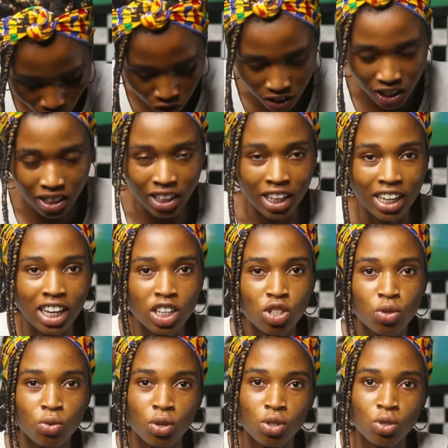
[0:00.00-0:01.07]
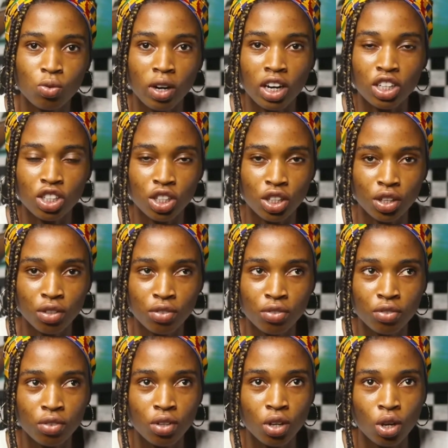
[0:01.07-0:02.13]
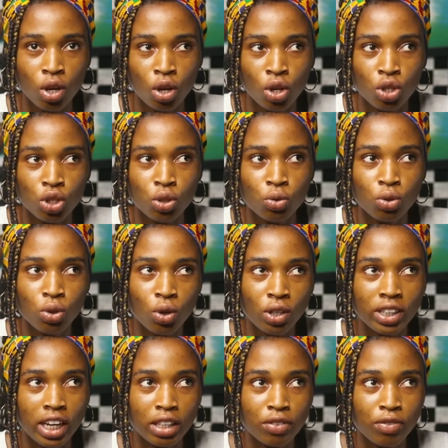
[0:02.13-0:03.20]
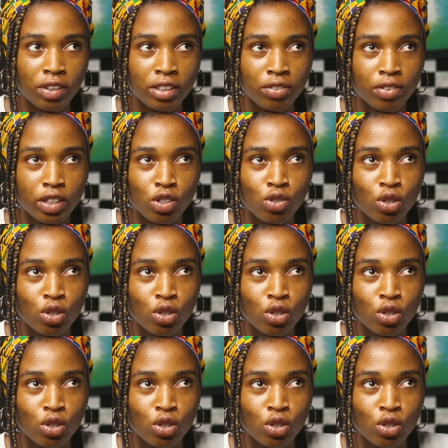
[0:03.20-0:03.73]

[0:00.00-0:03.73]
you set the class you want to achieve, you know that 45.